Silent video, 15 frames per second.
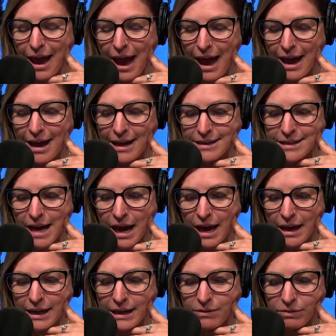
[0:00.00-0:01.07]
And
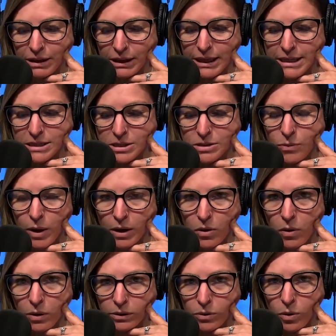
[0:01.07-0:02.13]
he released,
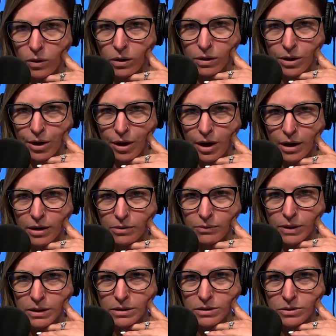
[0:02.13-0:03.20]
Cold Cold Heart
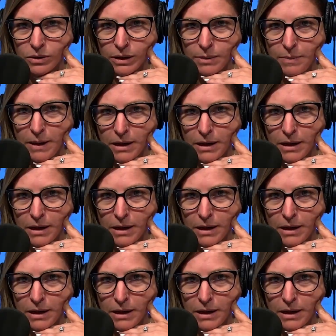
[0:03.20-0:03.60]
with Dua Lipa?